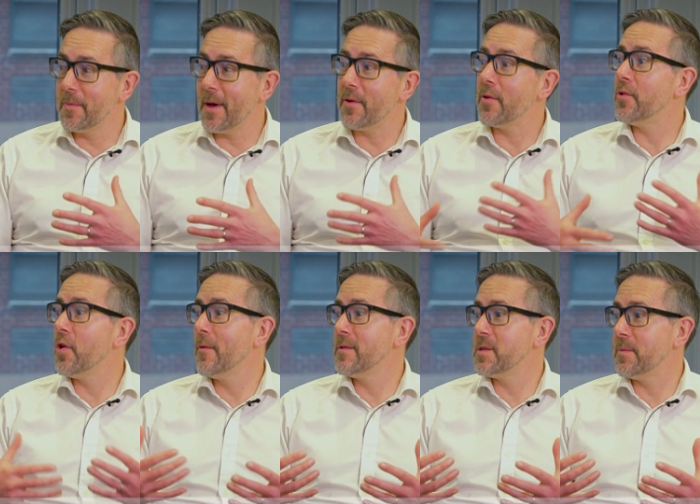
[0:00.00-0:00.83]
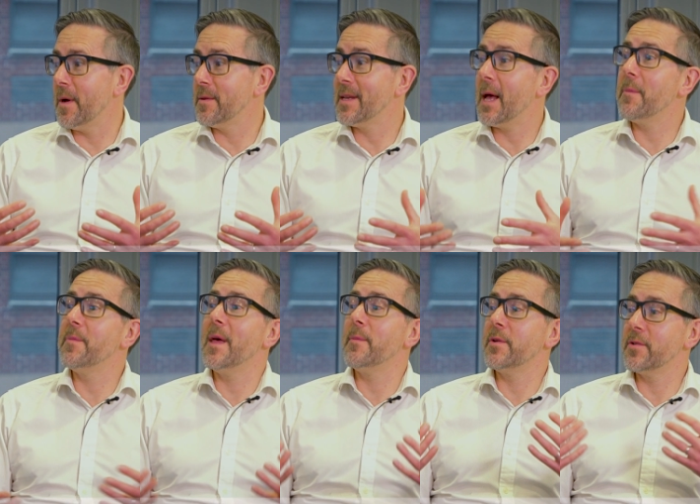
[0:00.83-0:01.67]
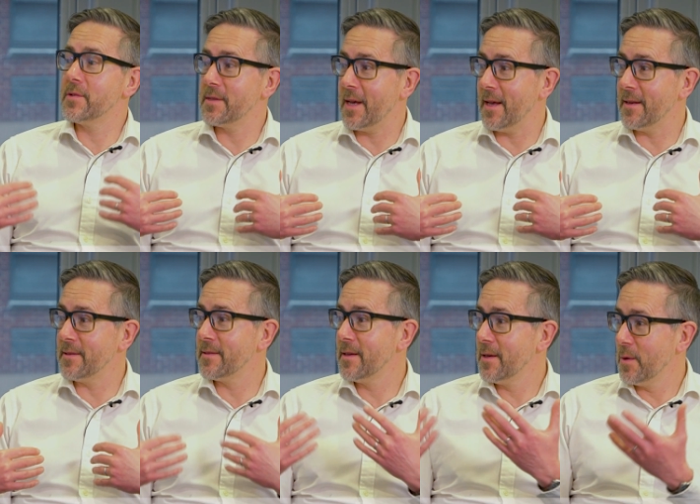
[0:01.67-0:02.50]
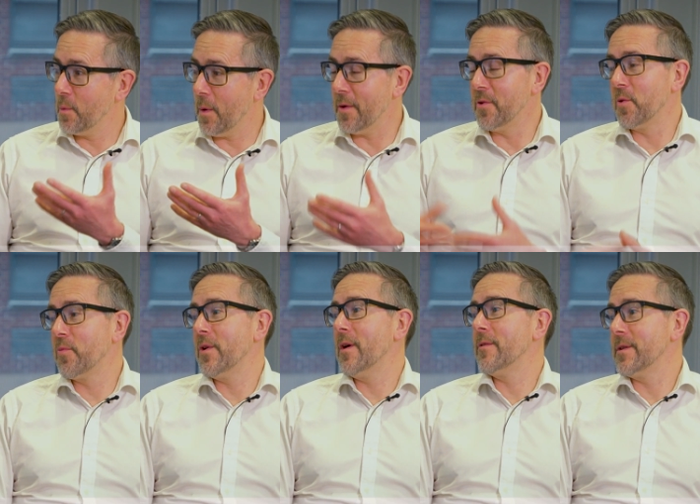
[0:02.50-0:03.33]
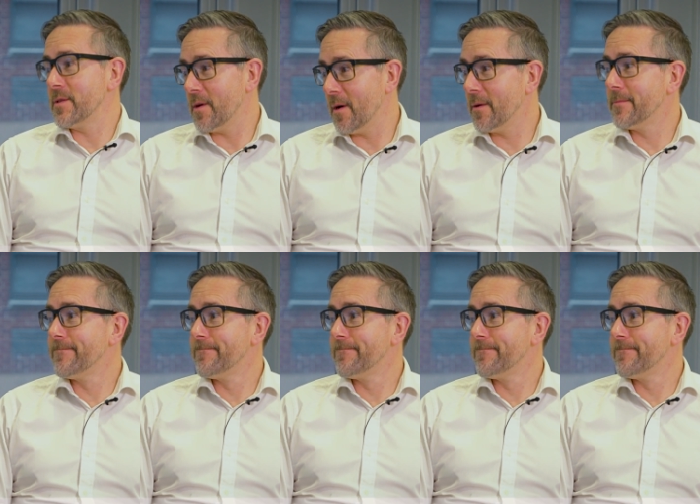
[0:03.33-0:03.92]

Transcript: about or nervous about to help them understand what your priorities are.